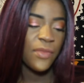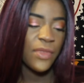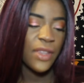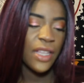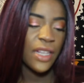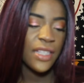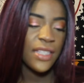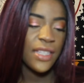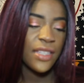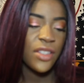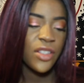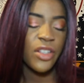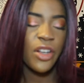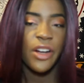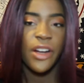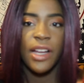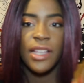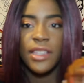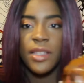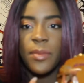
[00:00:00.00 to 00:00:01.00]
And it says
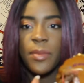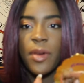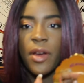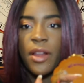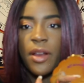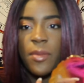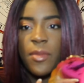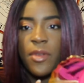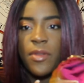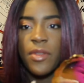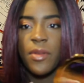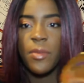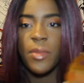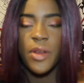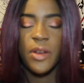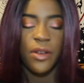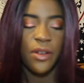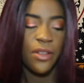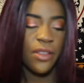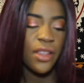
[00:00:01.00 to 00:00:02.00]
Tarte at the bottom of the
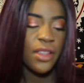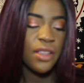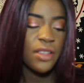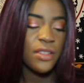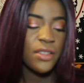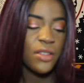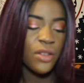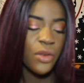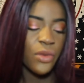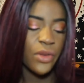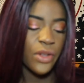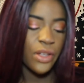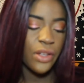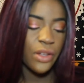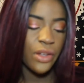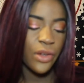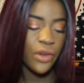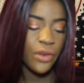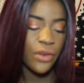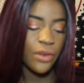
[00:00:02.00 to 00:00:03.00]
mirror. That is so
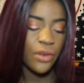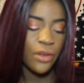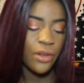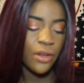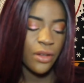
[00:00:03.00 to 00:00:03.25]
cute.